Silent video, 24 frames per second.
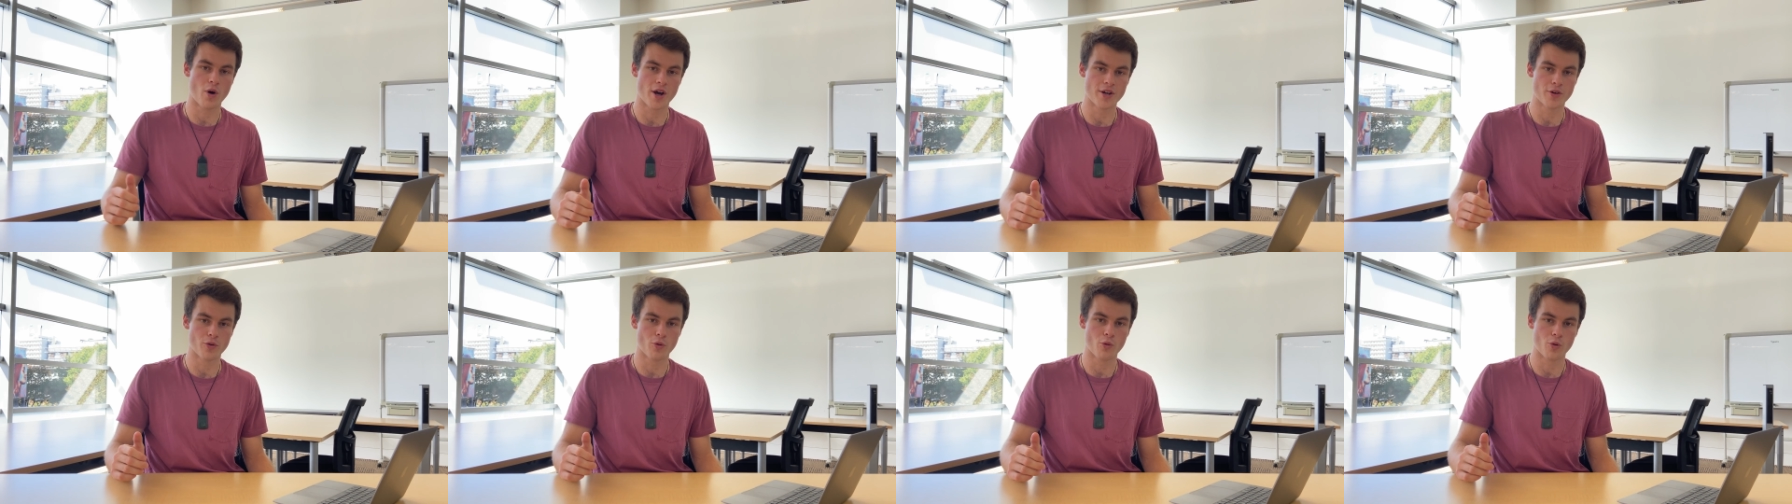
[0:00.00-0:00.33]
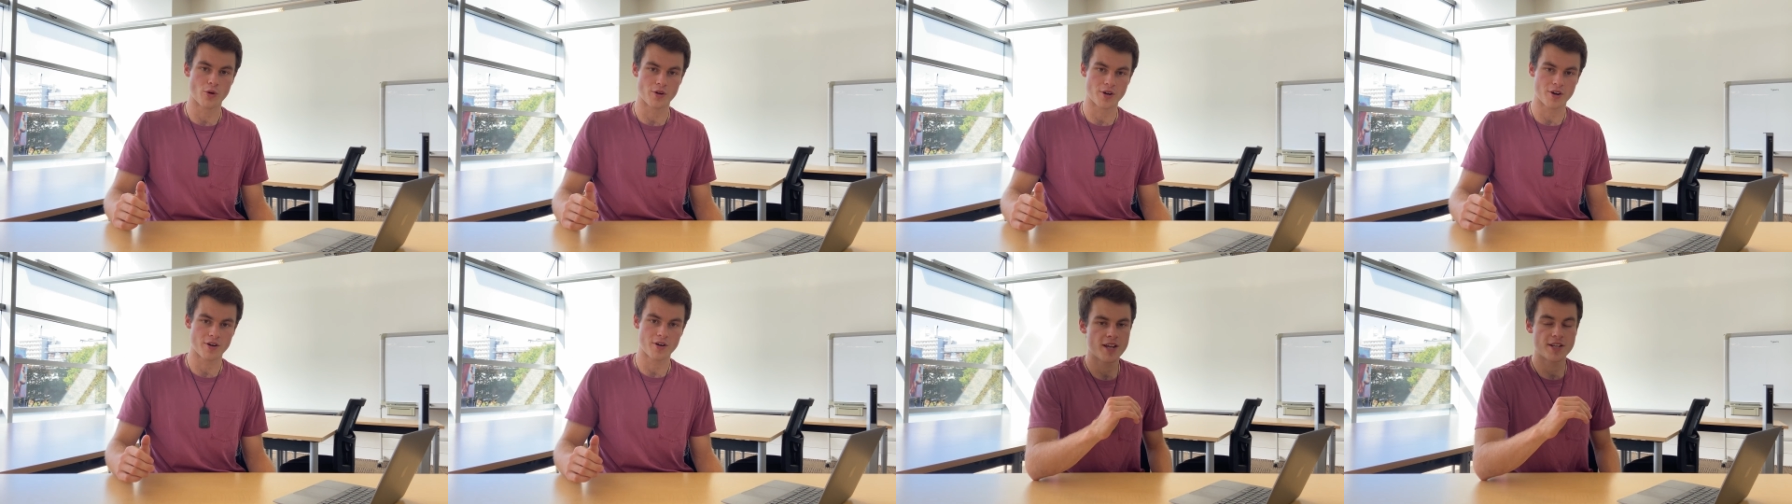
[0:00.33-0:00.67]
one
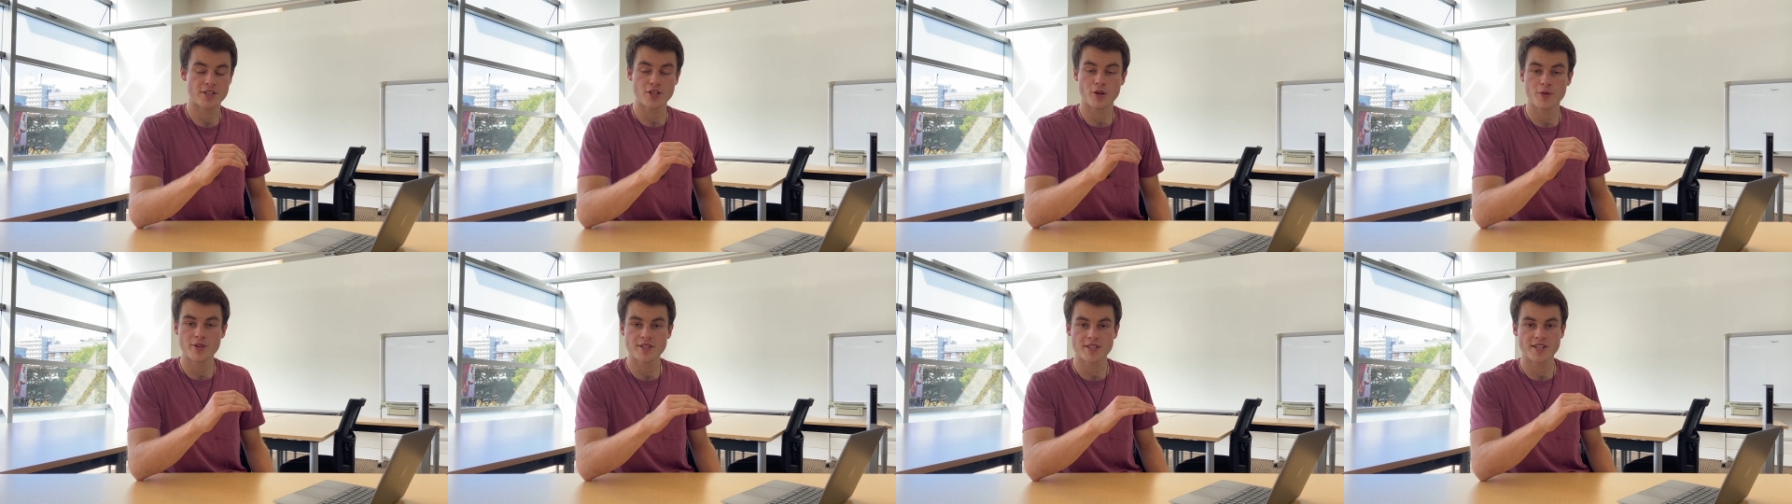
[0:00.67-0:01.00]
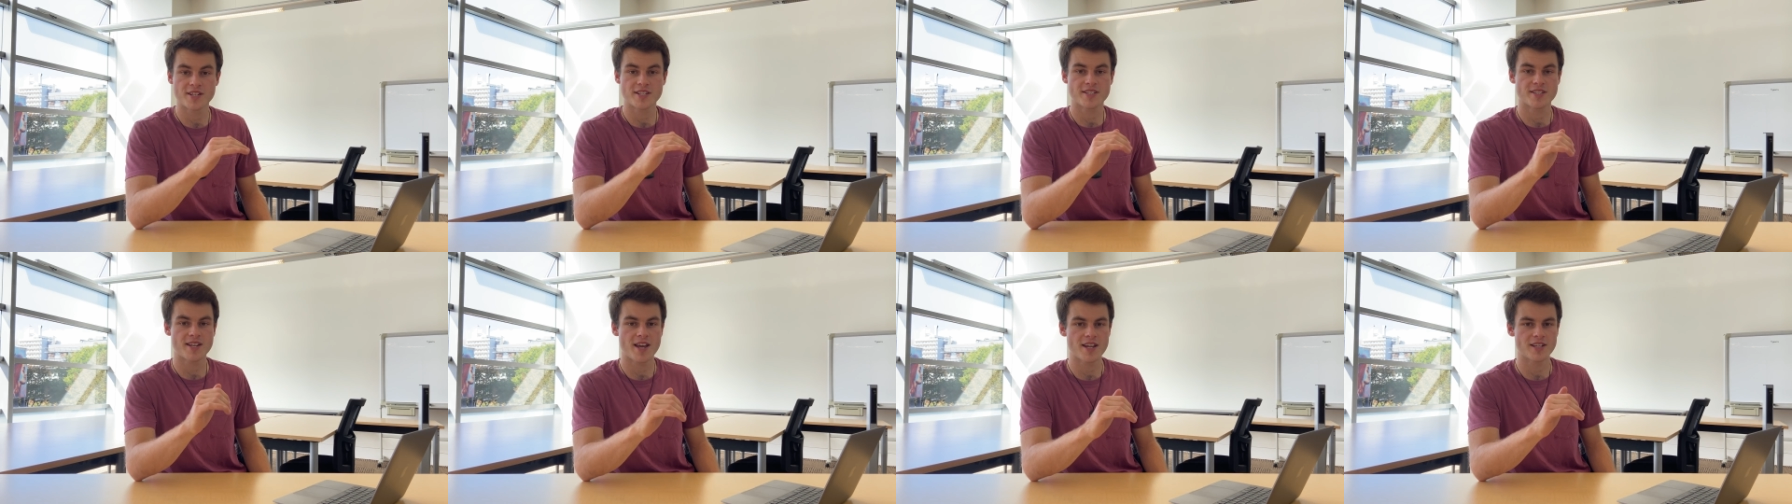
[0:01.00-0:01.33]
order. It's always in
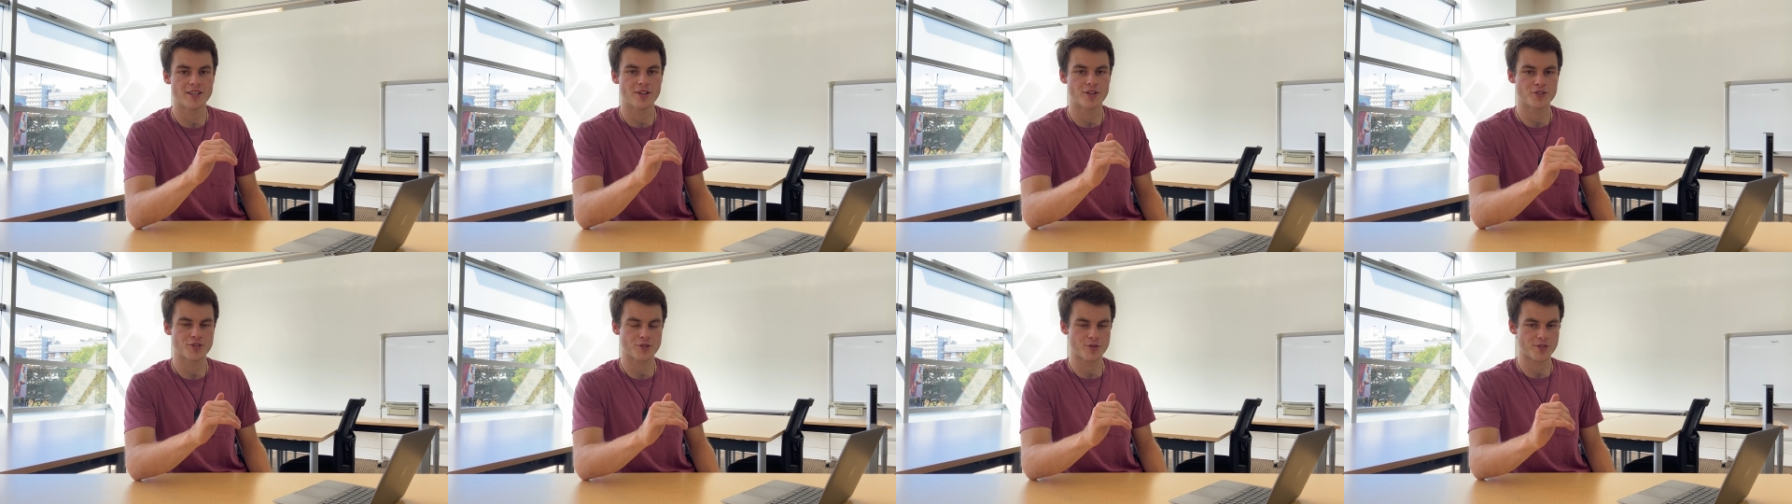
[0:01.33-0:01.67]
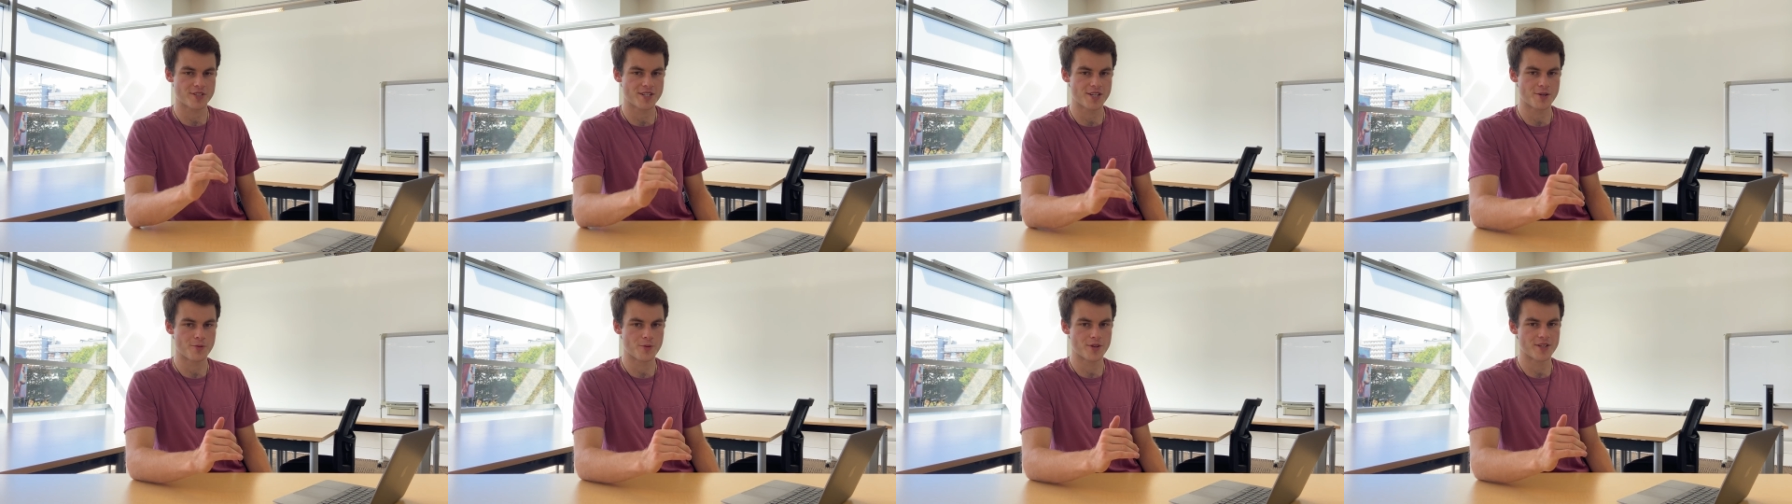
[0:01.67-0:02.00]
a set logical
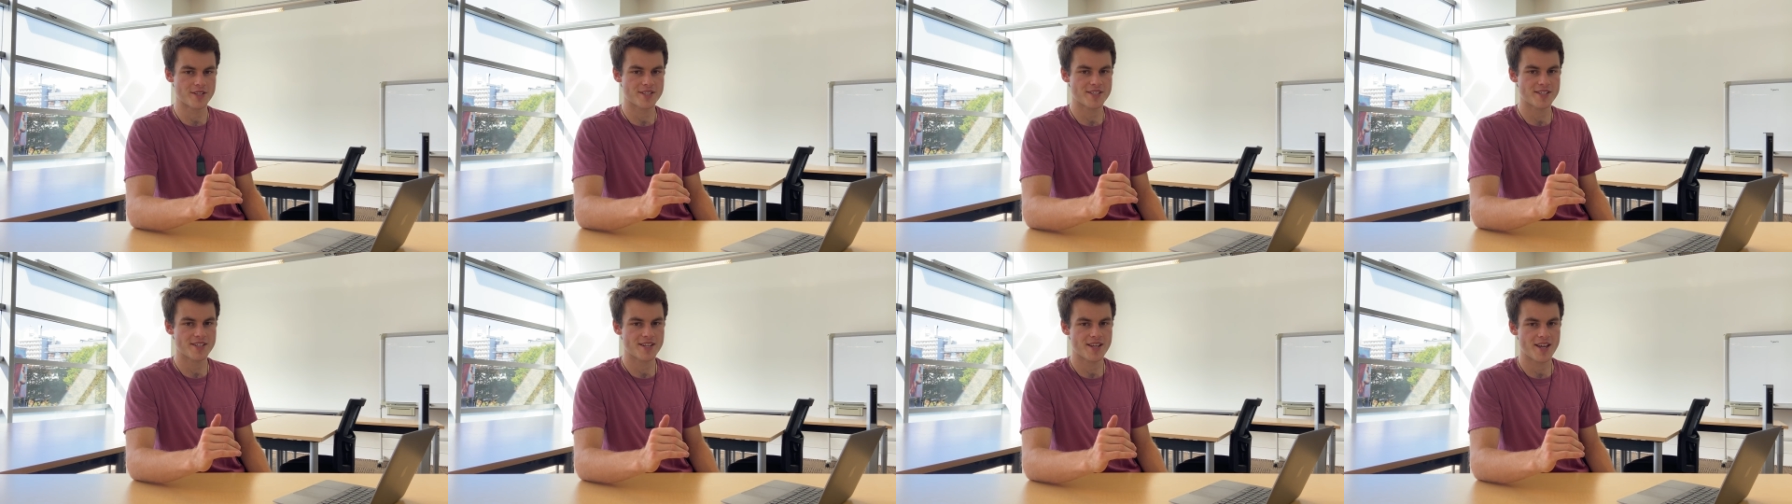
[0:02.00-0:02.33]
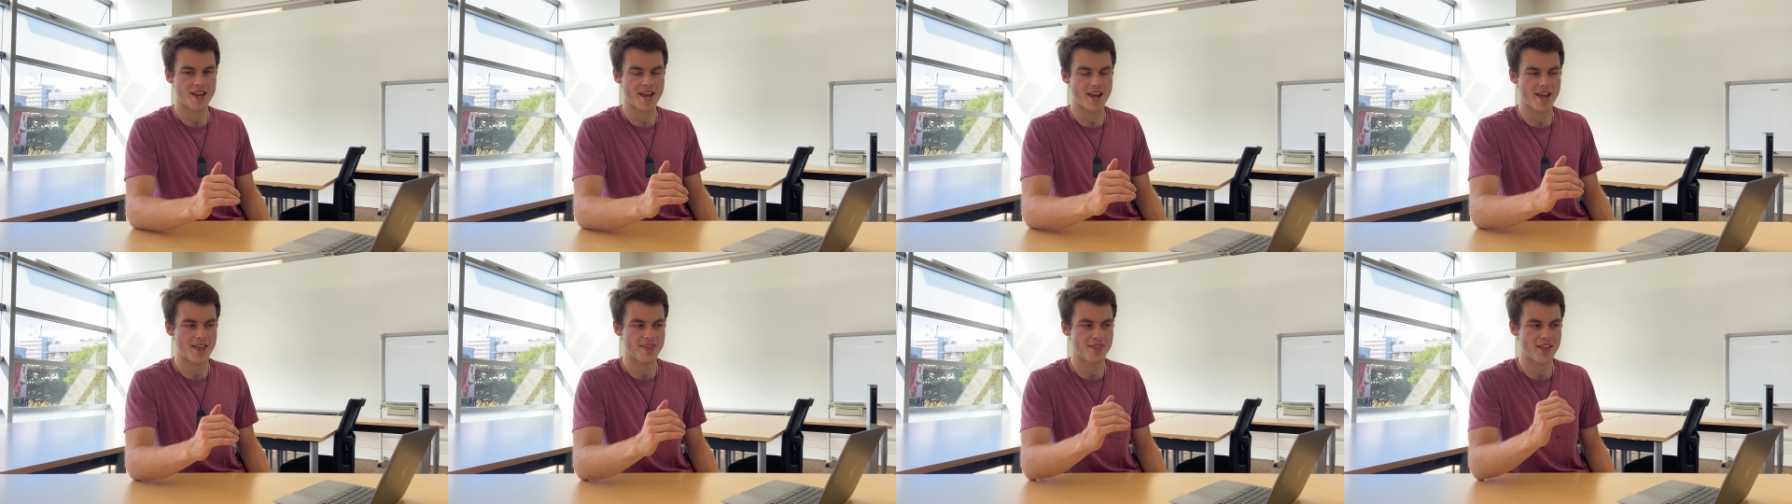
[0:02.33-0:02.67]
sequence,
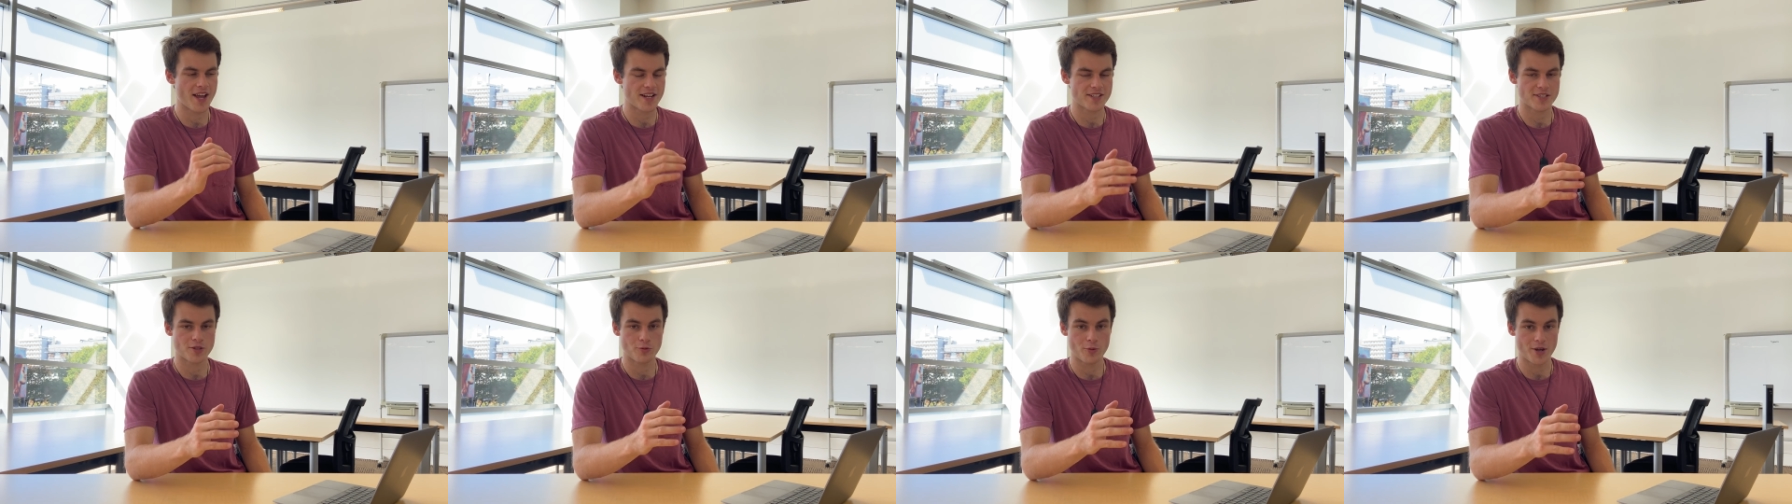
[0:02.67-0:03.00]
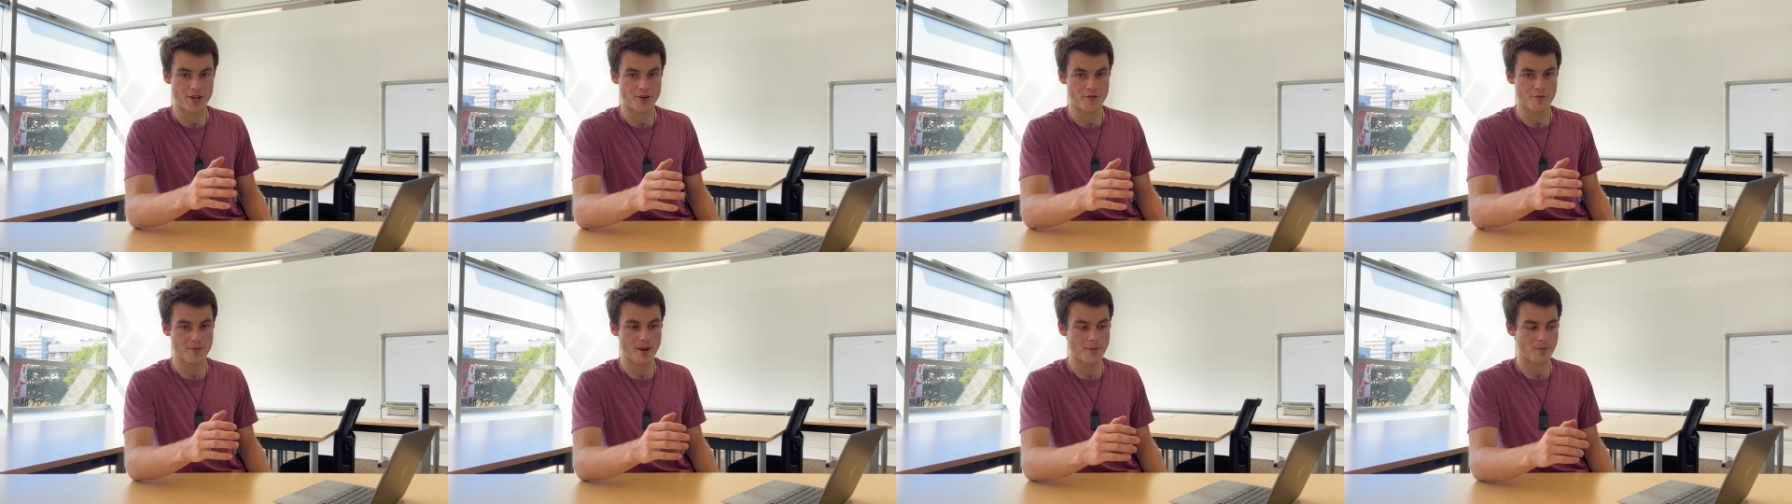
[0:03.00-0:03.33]
and that's the
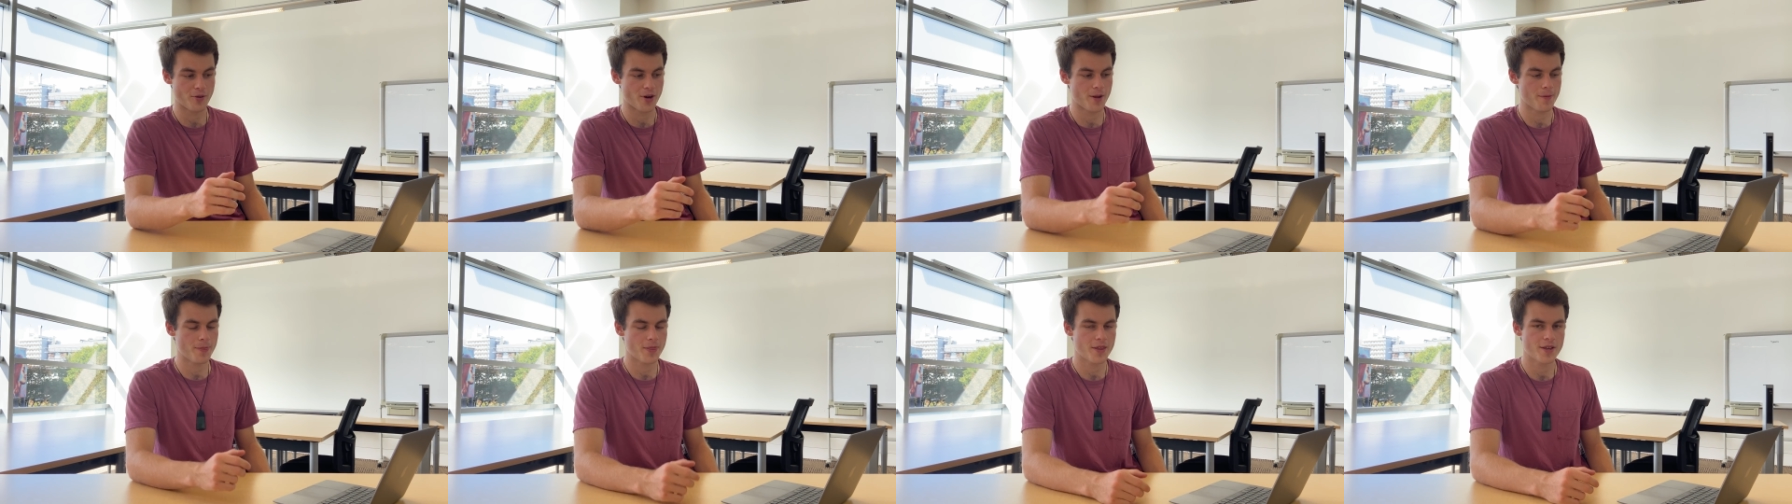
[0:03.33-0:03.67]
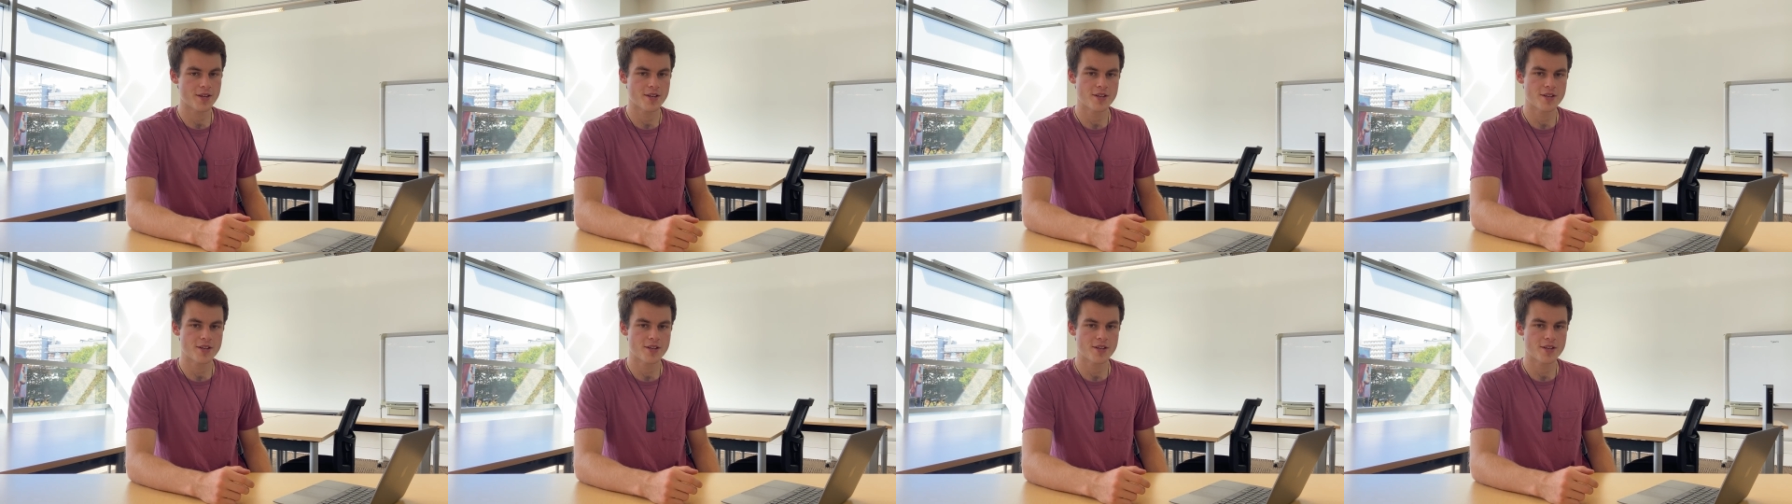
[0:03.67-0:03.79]
way you remember it.